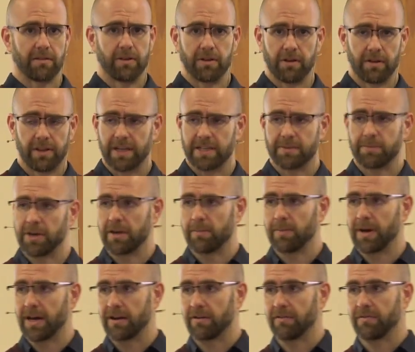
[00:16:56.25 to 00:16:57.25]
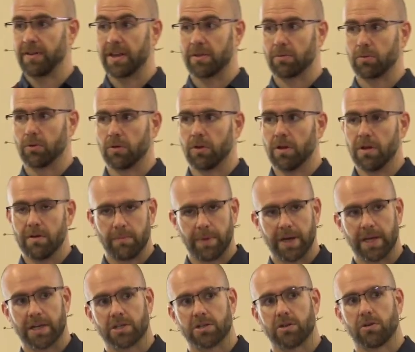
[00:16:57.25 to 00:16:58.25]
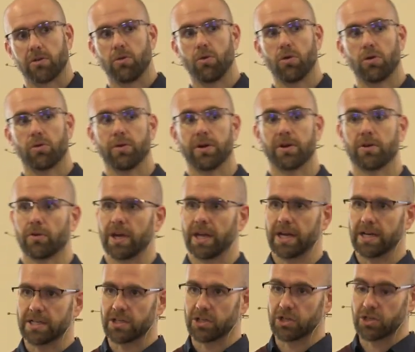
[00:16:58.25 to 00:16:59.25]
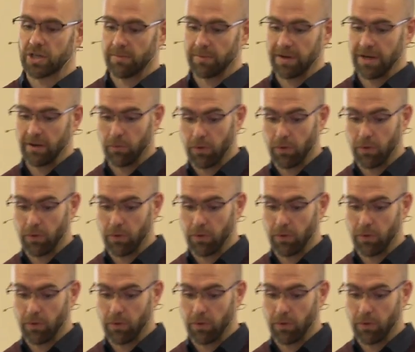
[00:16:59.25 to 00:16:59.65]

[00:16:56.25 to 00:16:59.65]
you know, that speaking about our faith will make us look awkward or get us in trouble at